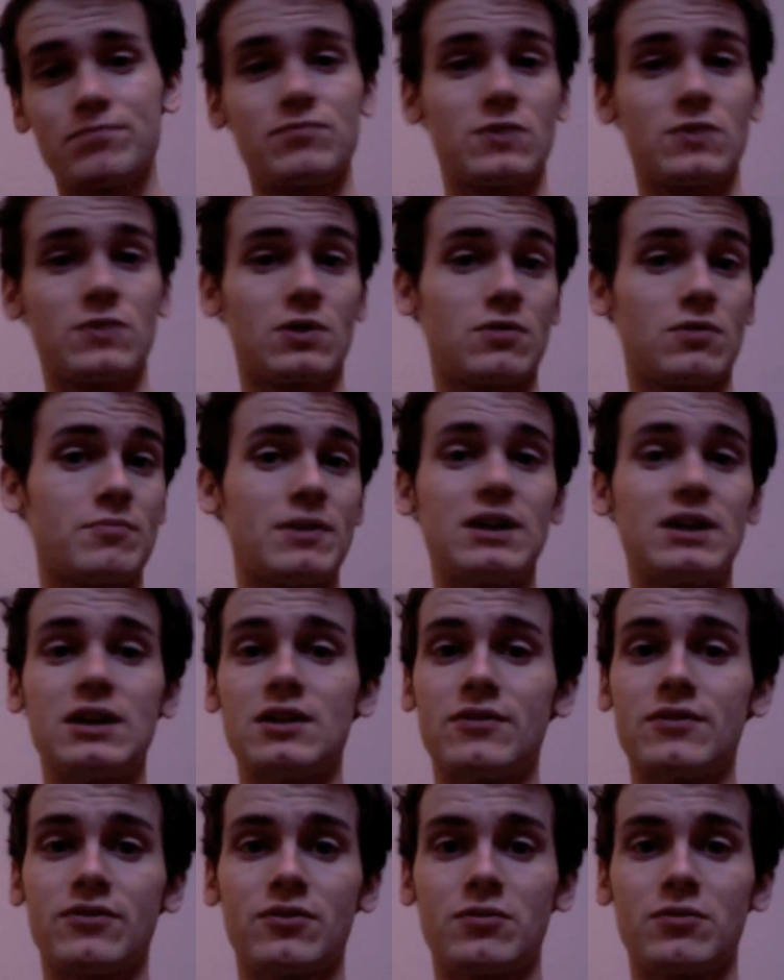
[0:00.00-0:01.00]
There are many
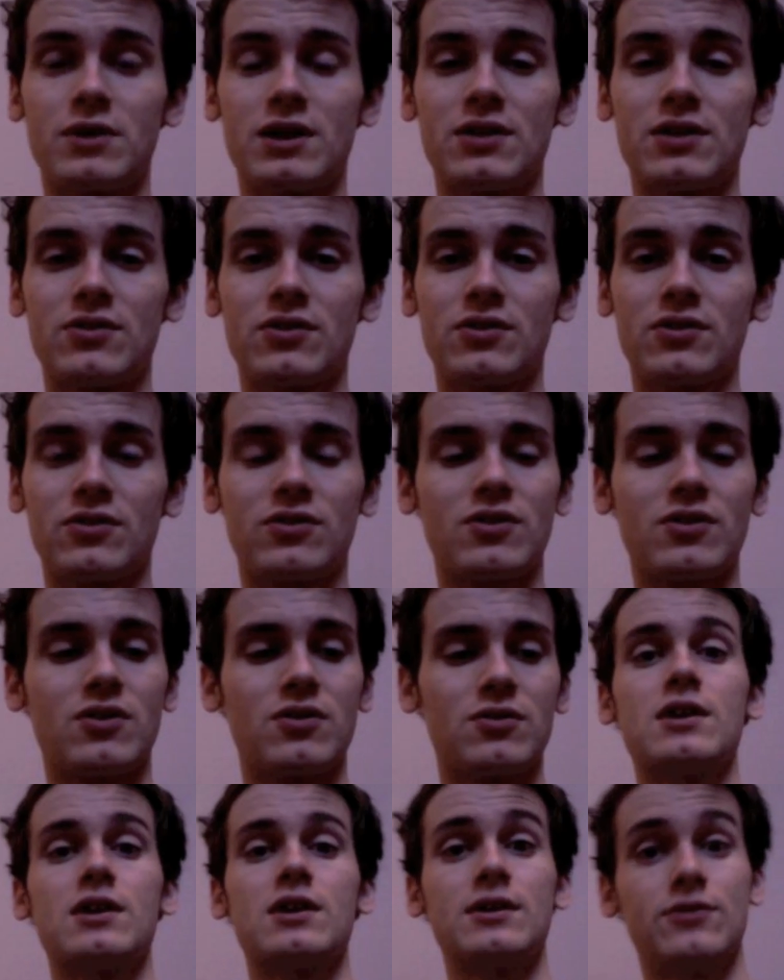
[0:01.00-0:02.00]
different ways.
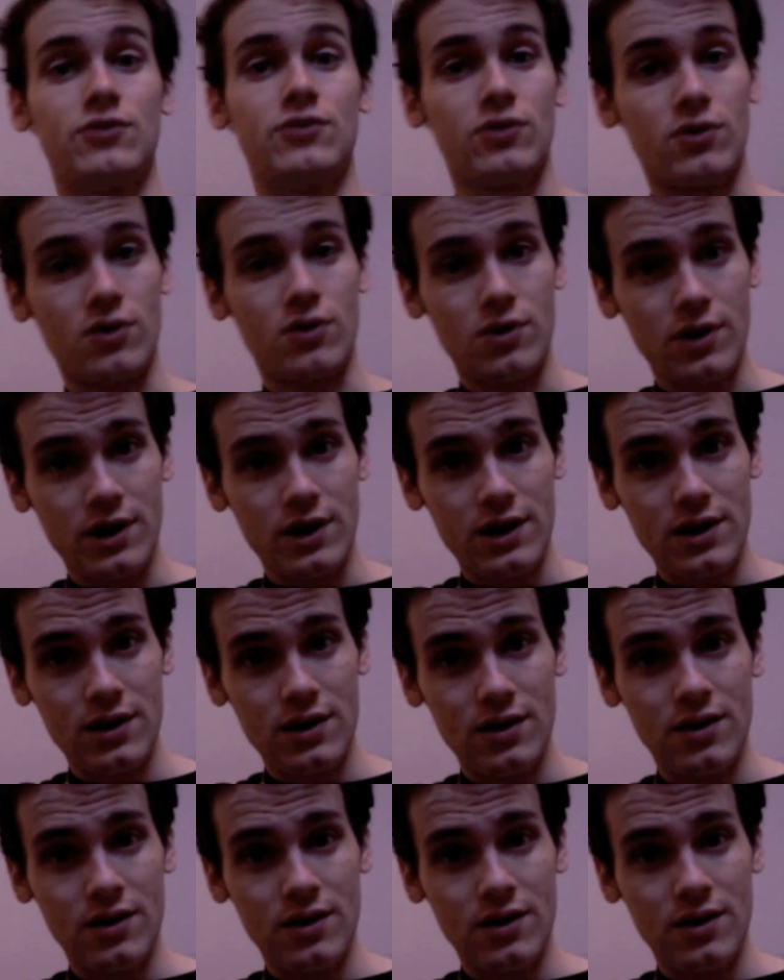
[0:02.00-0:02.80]
So, enjoy.